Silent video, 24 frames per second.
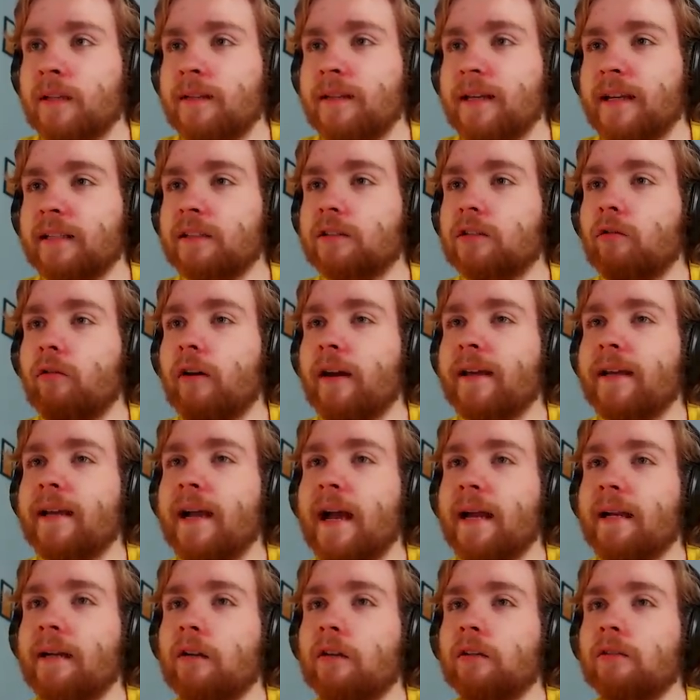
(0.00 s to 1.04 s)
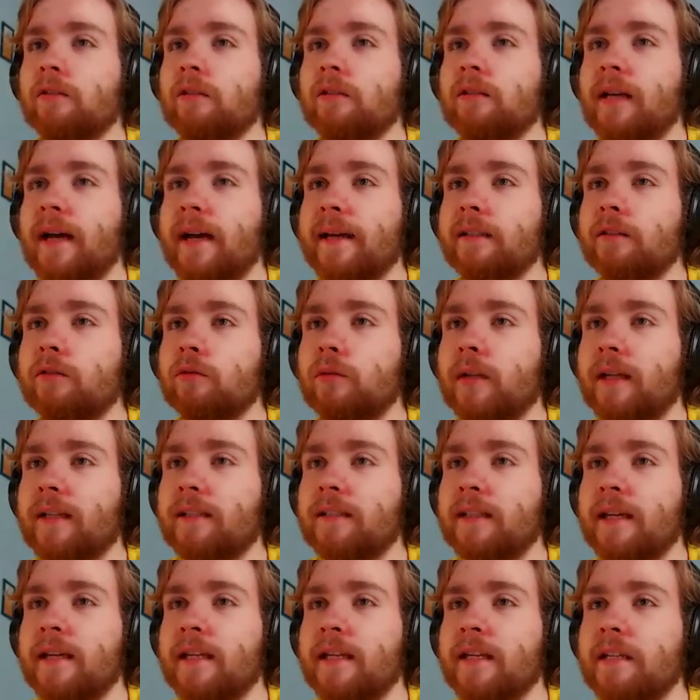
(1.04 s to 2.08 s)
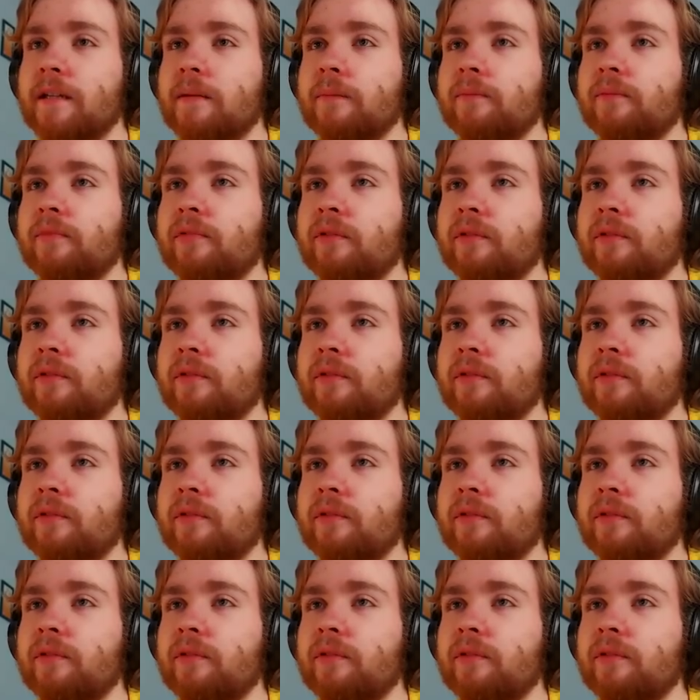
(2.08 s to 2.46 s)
Just so I cannot die to that Yeti